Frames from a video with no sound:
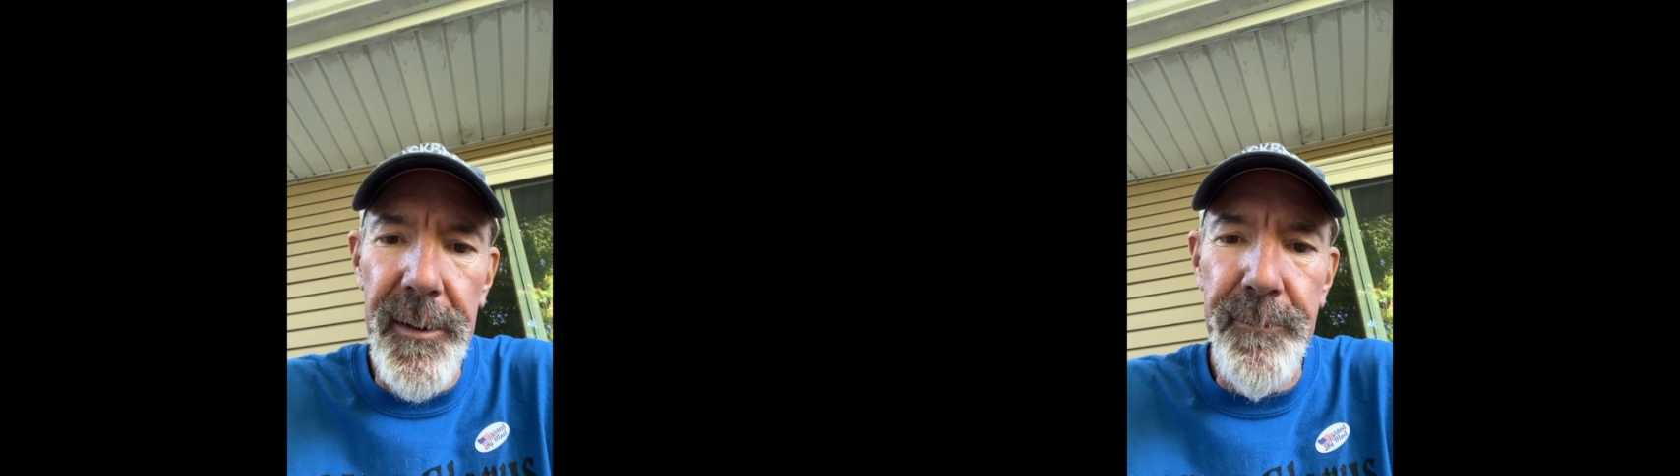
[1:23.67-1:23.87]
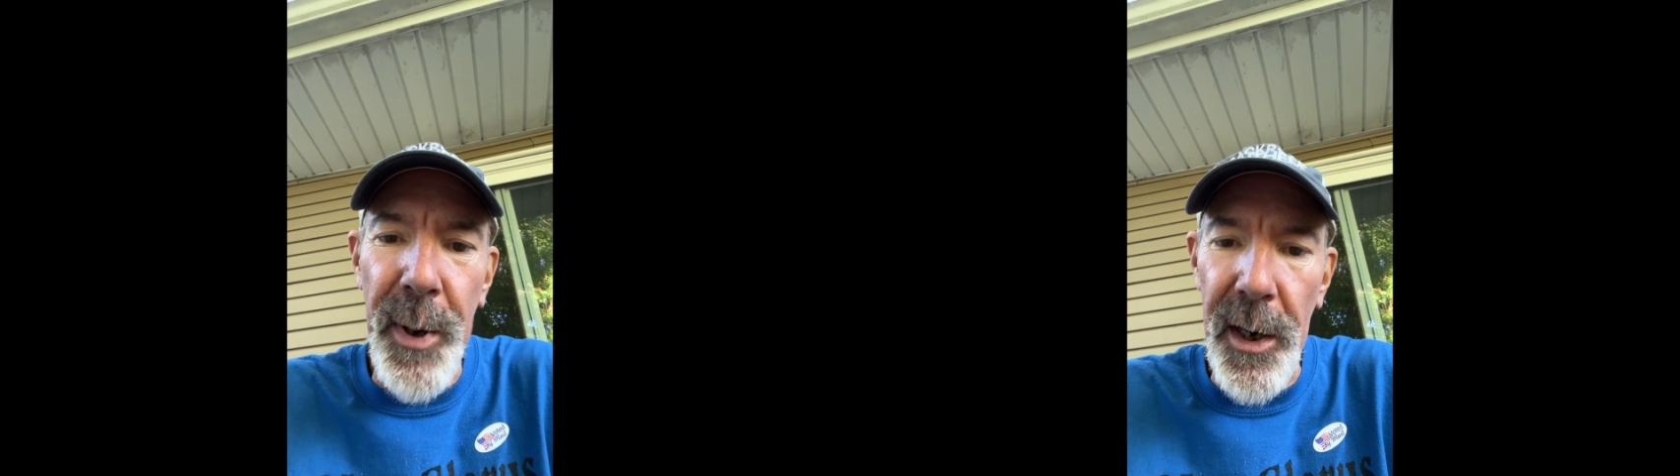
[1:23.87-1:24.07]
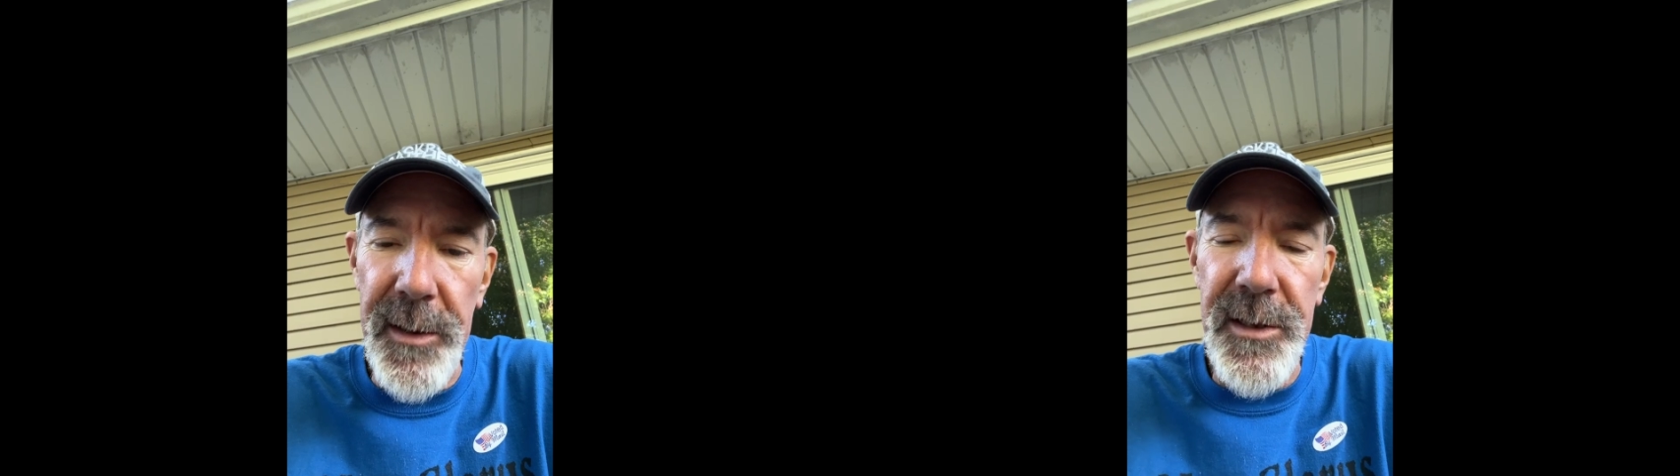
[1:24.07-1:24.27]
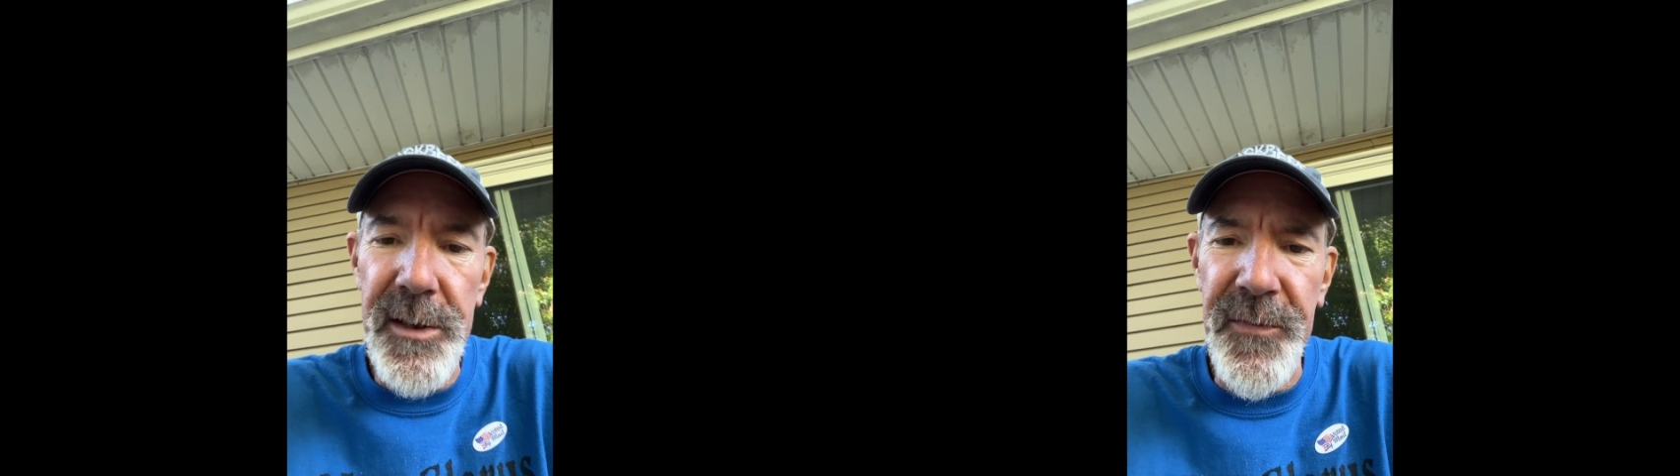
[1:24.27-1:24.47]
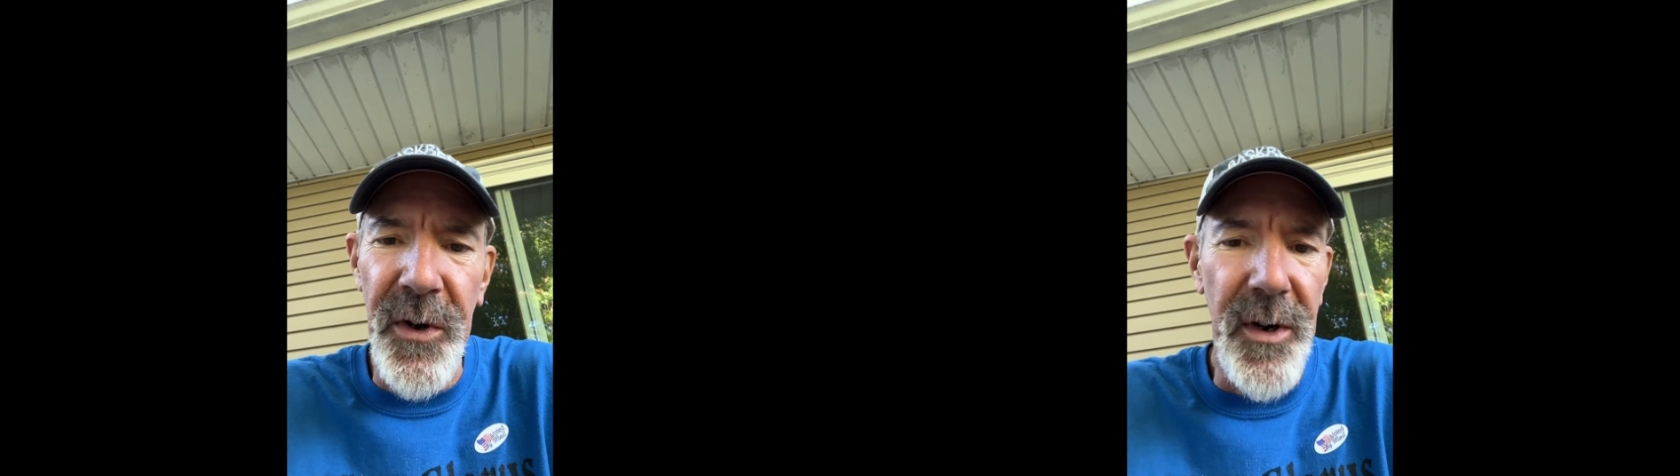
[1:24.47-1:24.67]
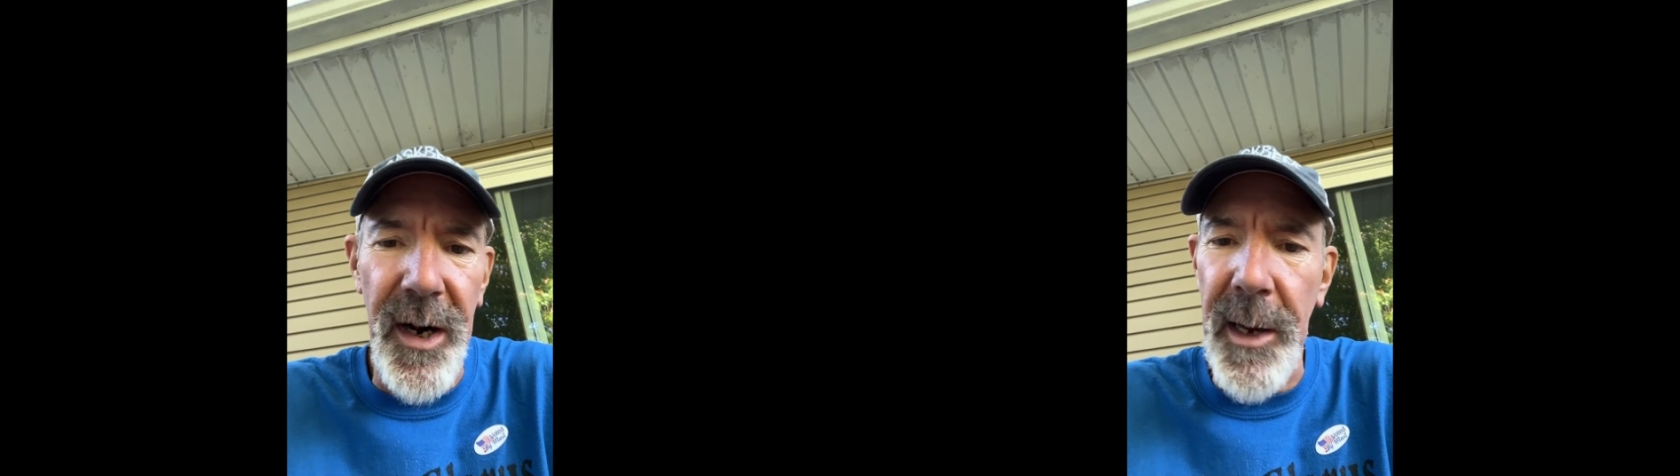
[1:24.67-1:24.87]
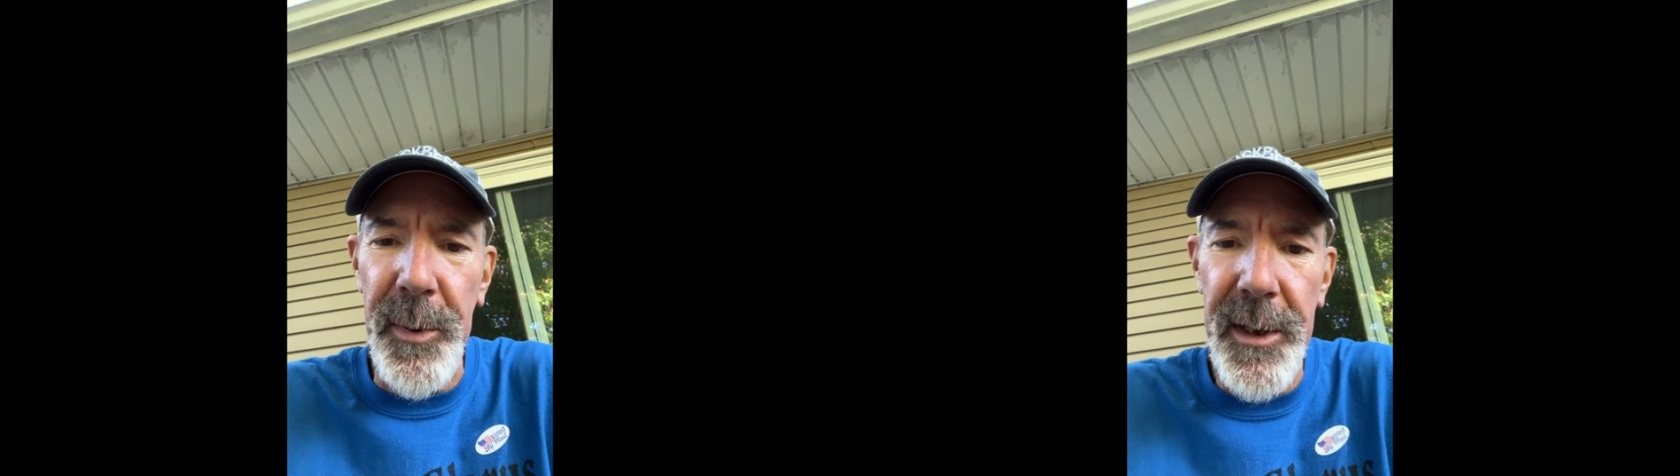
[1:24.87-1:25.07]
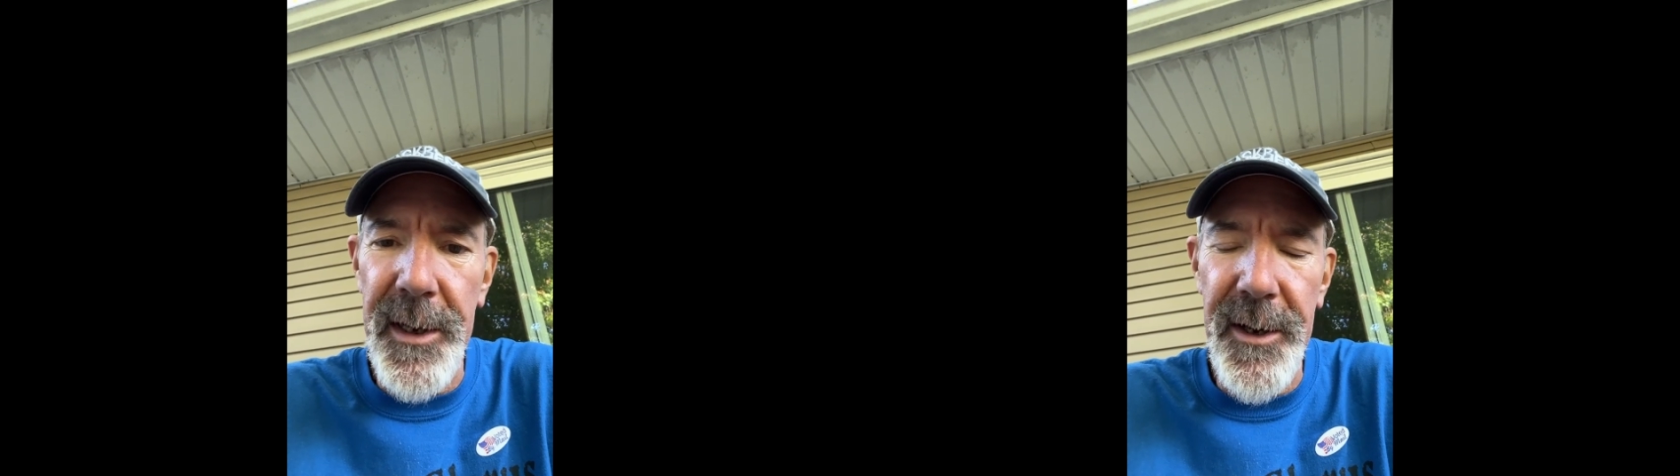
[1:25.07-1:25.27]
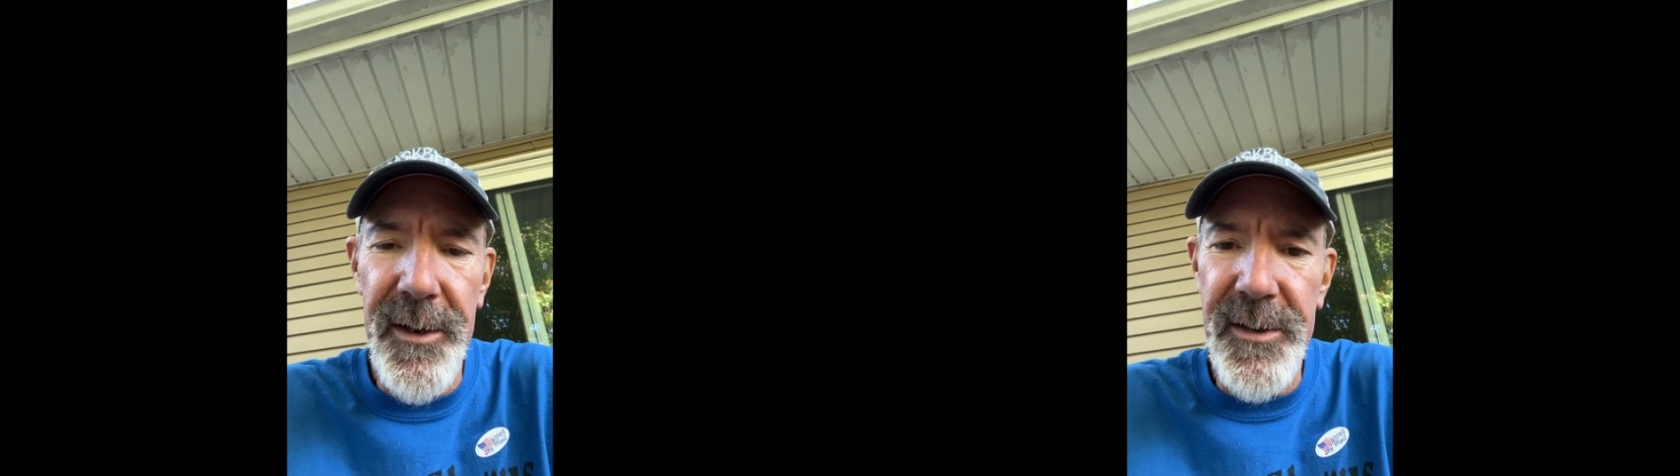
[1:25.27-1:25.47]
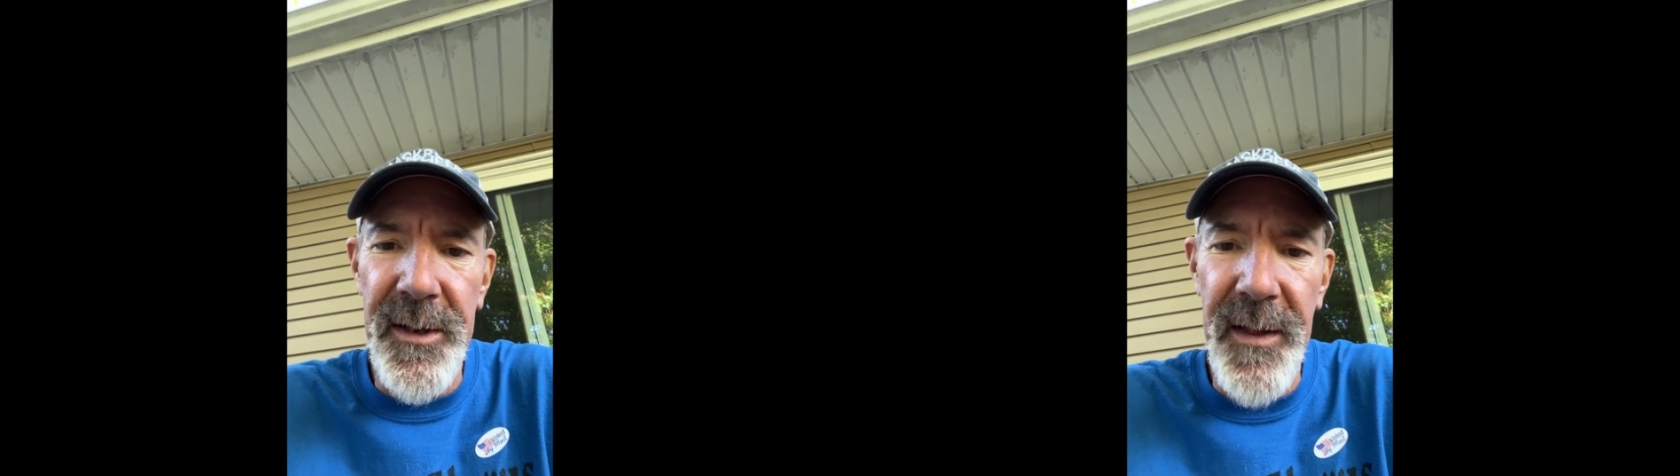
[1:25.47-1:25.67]
parts for a couple of
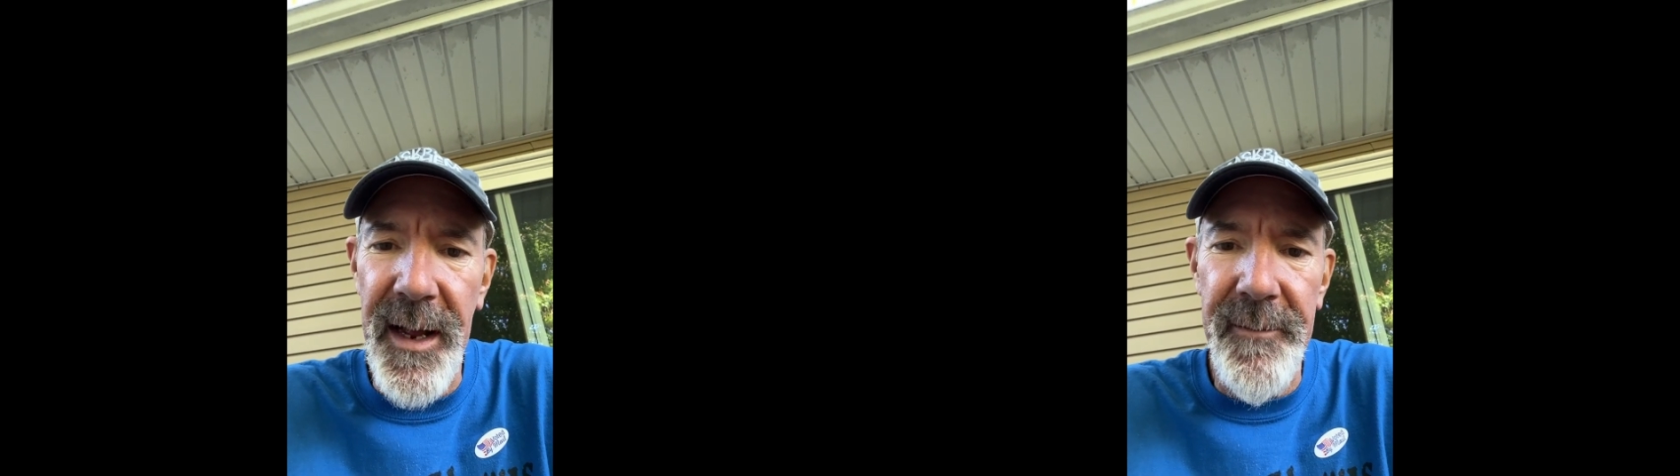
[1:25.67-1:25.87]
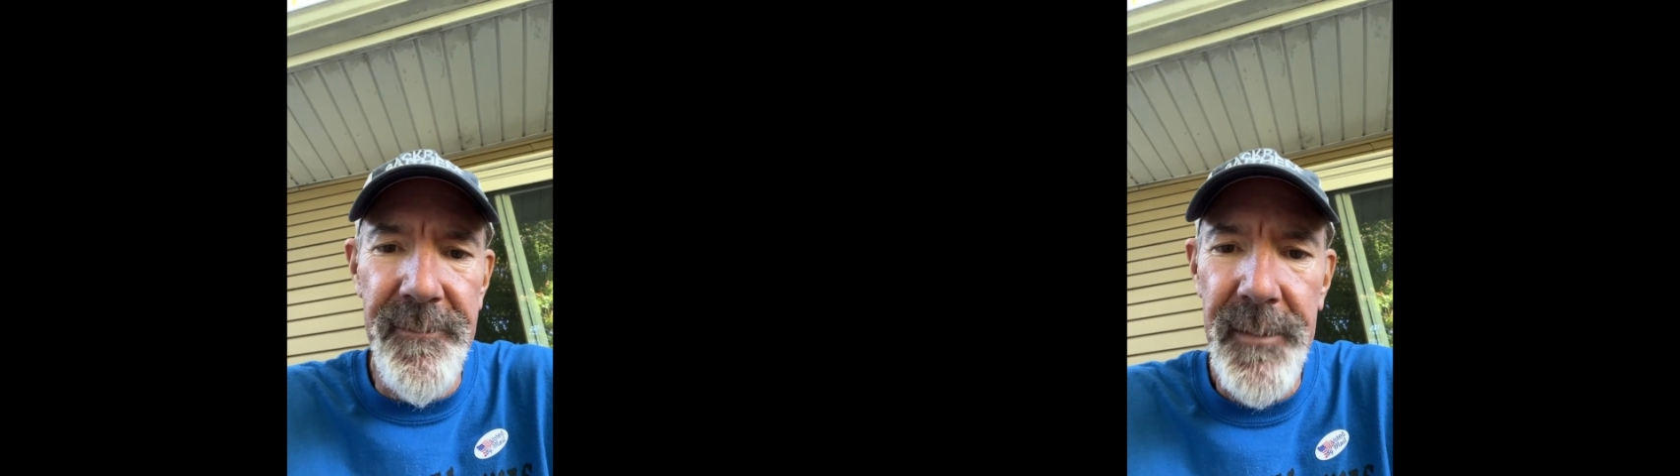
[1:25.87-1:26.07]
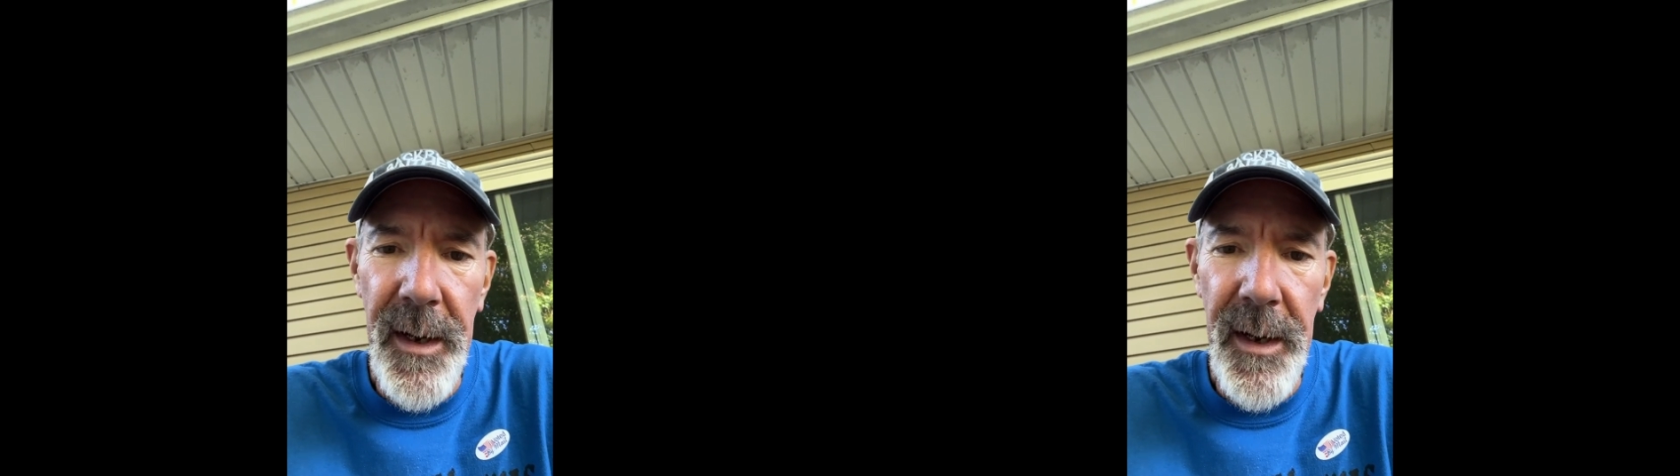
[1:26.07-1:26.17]
years, and then